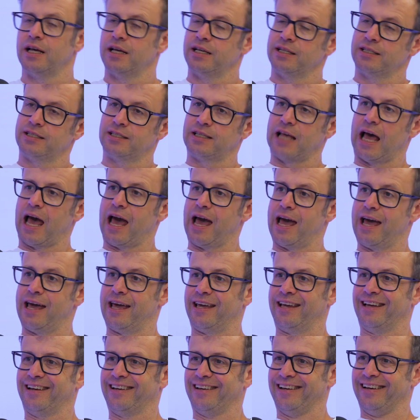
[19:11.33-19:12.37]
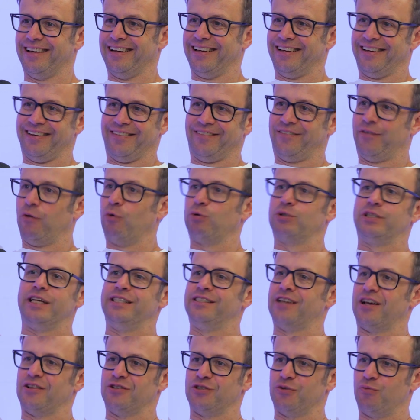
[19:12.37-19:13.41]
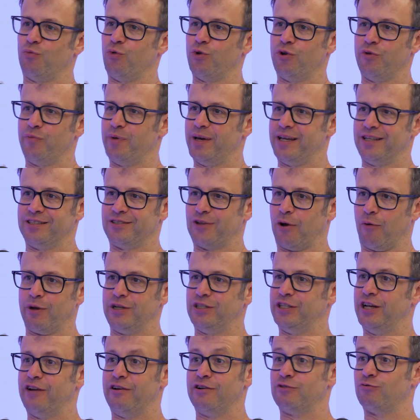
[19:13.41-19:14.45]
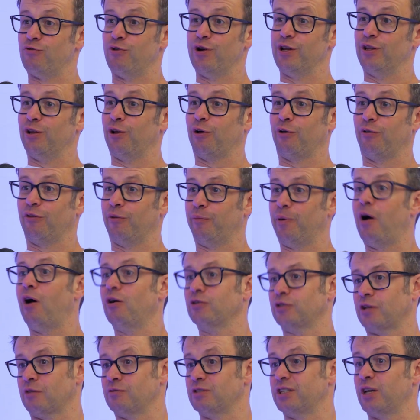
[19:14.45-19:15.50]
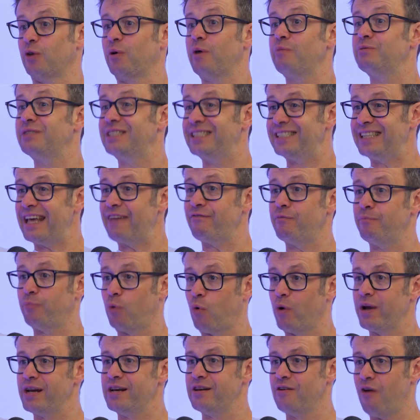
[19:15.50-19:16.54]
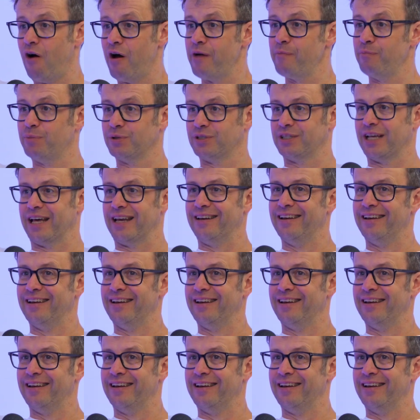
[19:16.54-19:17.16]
saying 14 tons of wood have been stolen each year and it's ruining the look of the park, don't steal, it was 7.9%.